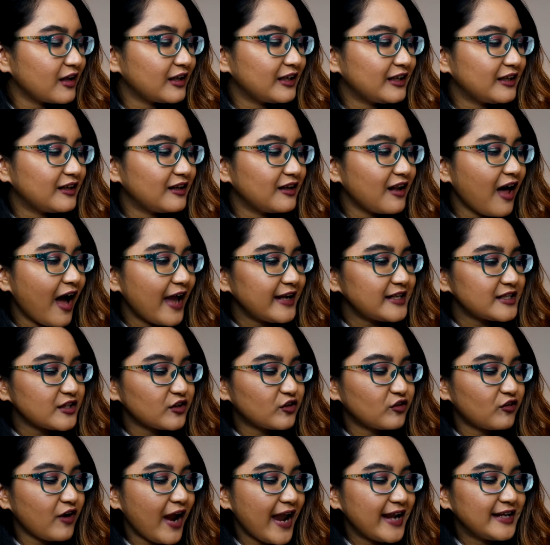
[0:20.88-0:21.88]
light
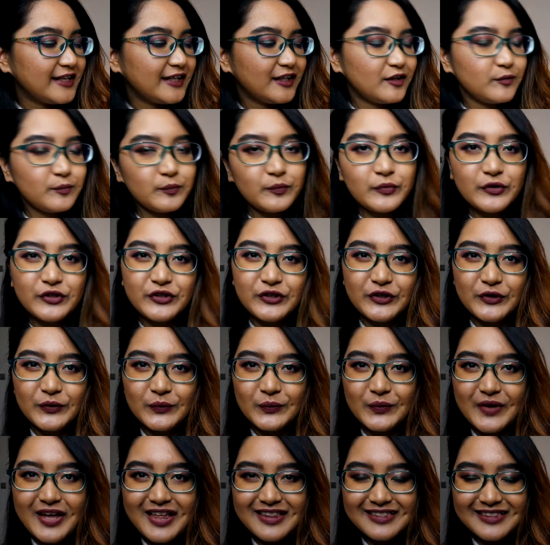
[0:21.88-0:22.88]
gradient blue
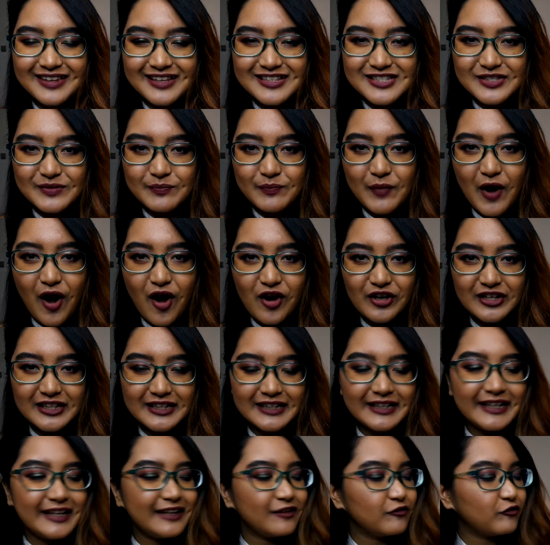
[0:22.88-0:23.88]
with
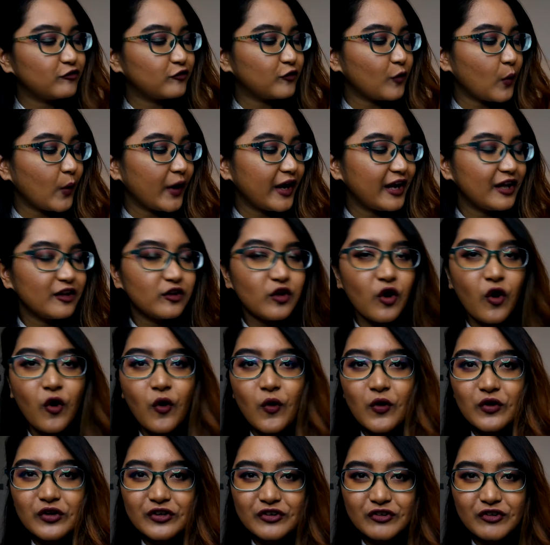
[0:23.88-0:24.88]
sparkling foil
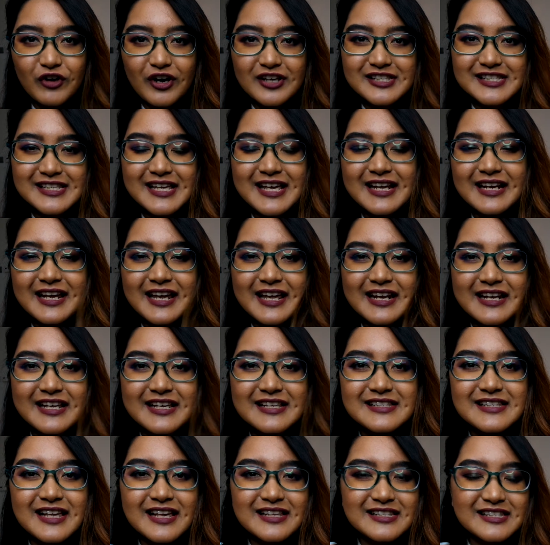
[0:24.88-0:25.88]
all across it. It
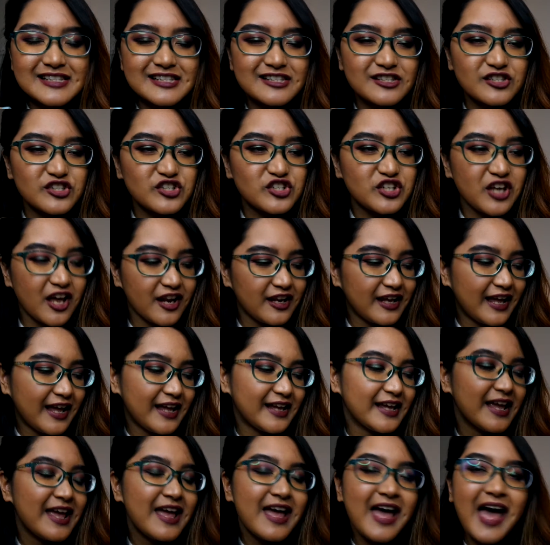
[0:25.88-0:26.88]
is
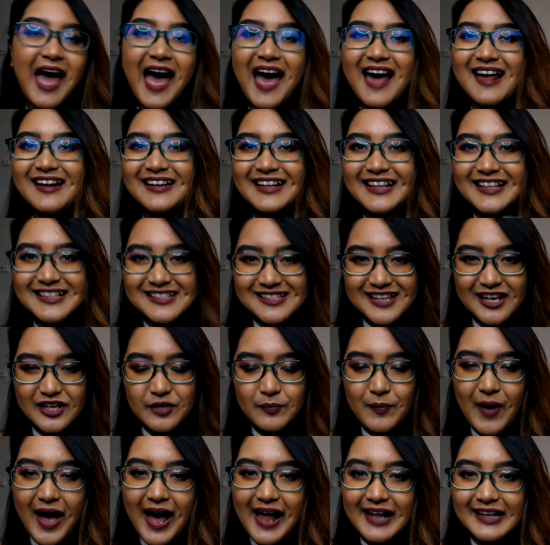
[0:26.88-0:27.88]
stunning, and inside the
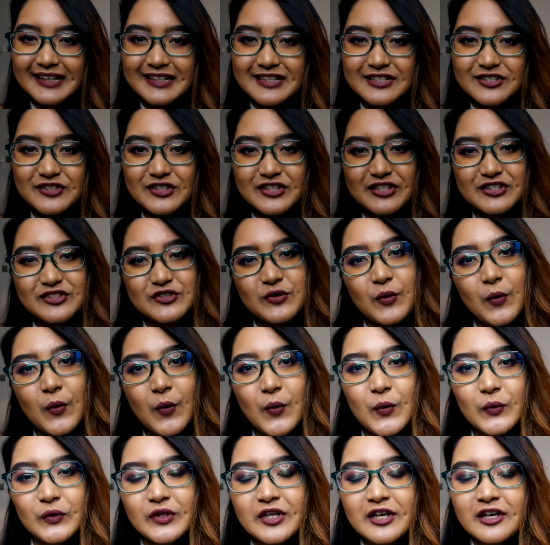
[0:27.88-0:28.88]
palette it's
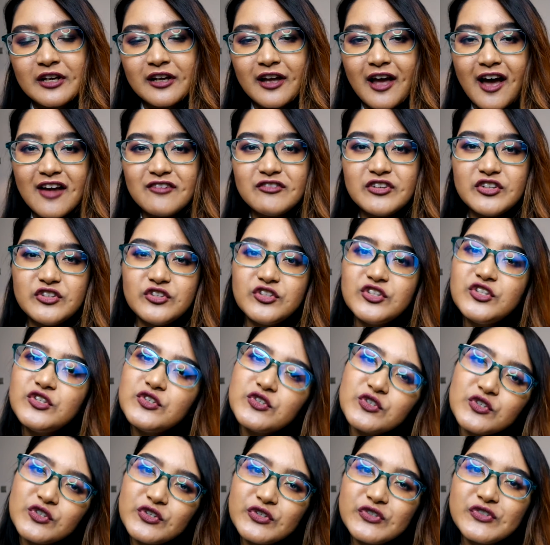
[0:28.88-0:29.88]
all kind of
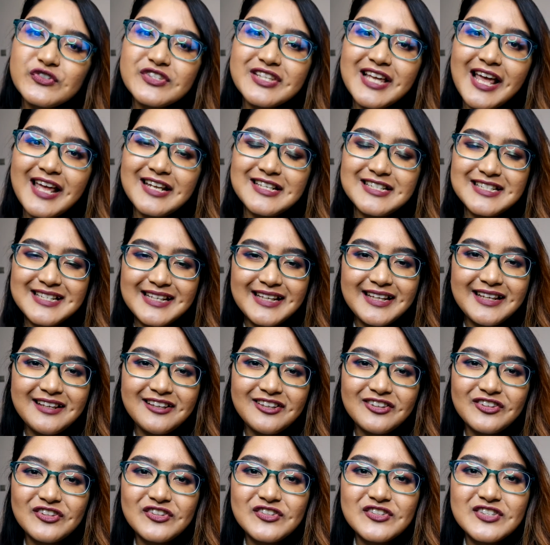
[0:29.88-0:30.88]
neutrals and
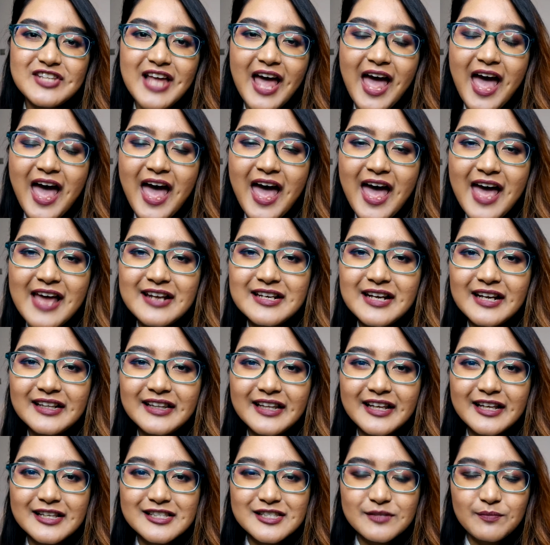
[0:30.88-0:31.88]
teals, and I
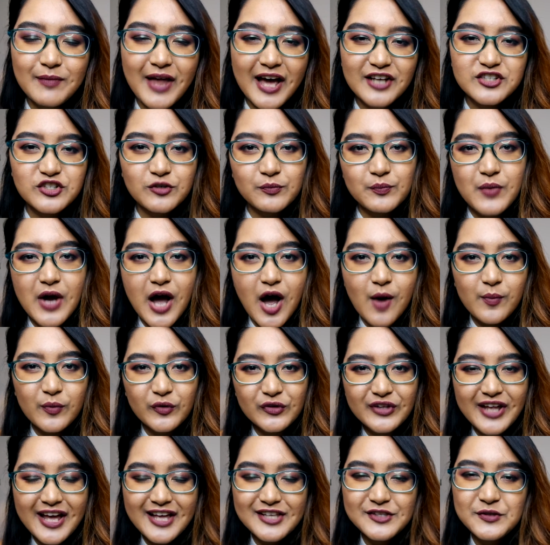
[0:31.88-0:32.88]
think a splash of
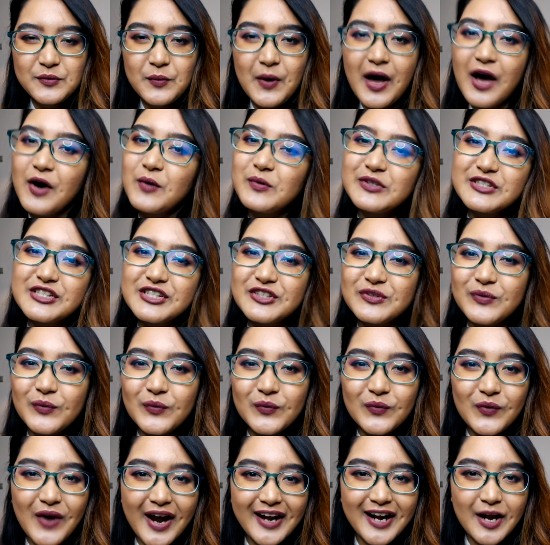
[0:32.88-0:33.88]
purple as well, which is
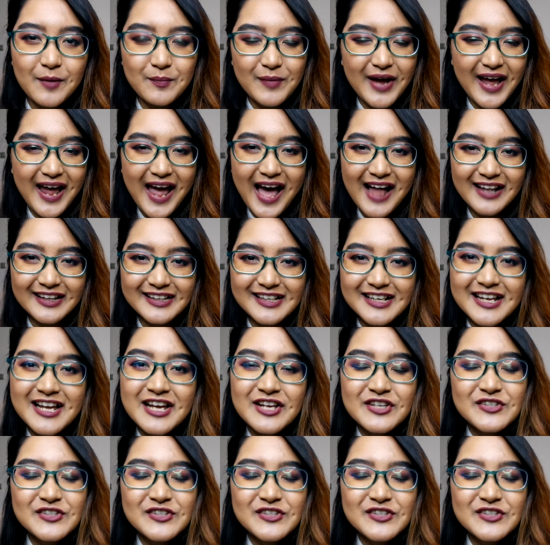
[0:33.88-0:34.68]
right up my alley.